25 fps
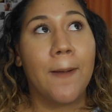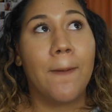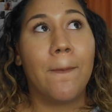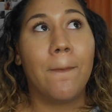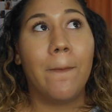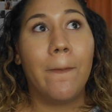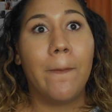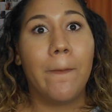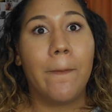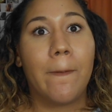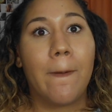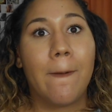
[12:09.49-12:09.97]

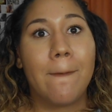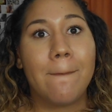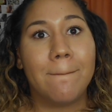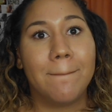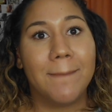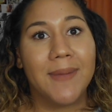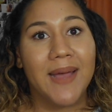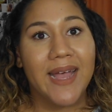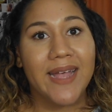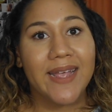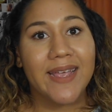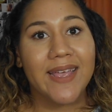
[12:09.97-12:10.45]
oh,
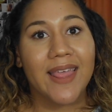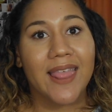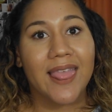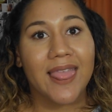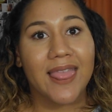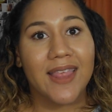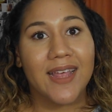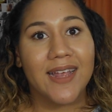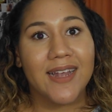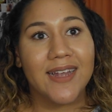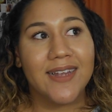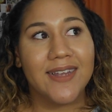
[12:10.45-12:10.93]
back in
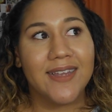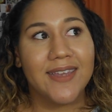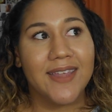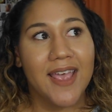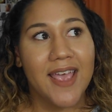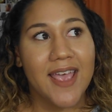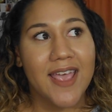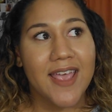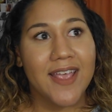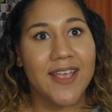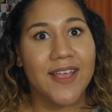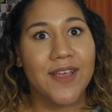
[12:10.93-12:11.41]
the
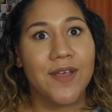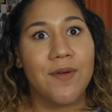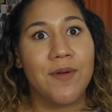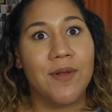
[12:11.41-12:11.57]
day